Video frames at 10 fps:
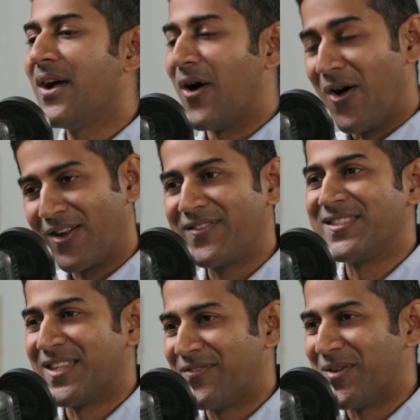All of
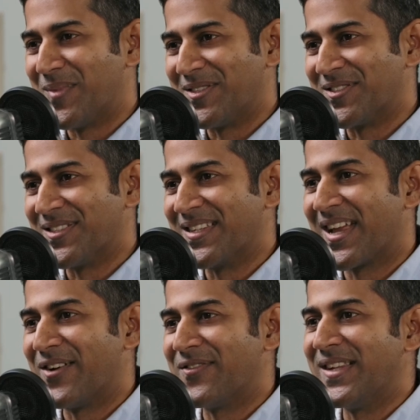this information
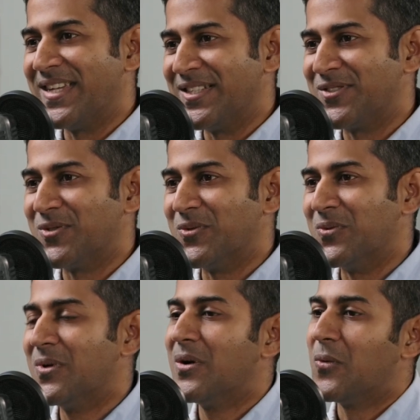kind of leads
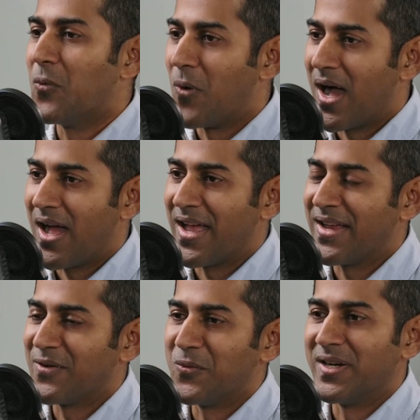to
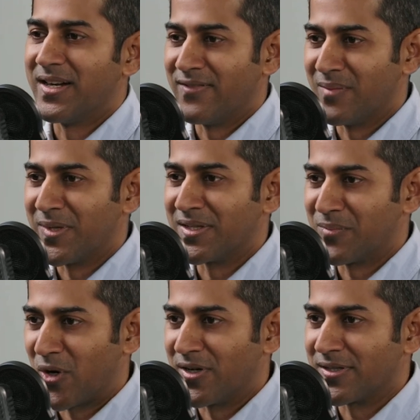why we are developing the
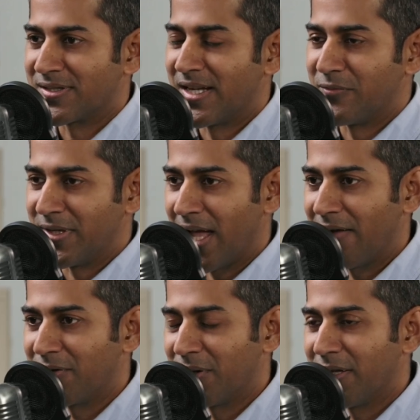products that we
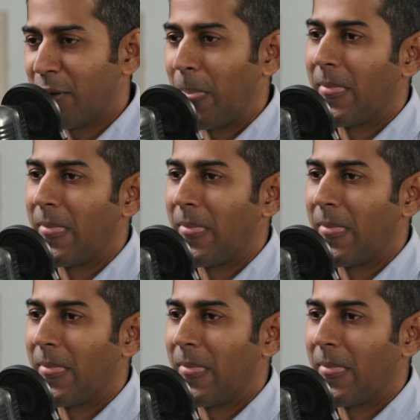have today.